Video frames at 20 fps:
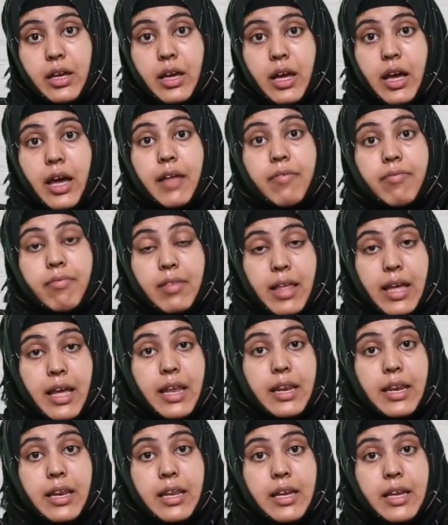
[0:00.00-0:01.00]
and
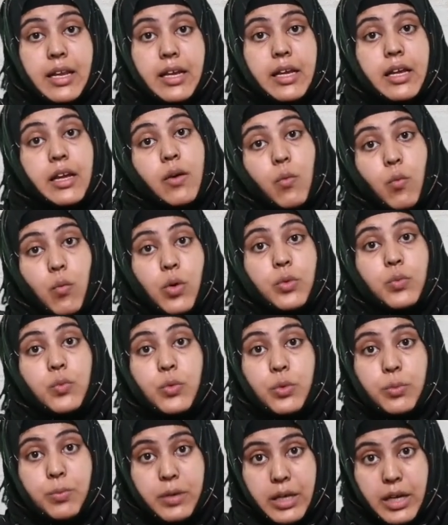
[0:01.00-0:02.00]
then what
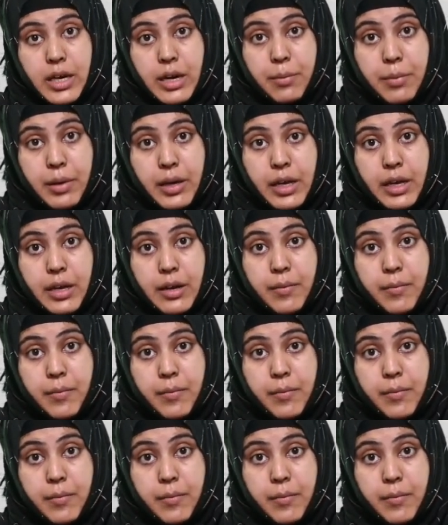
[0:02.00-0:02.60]
would be coming in?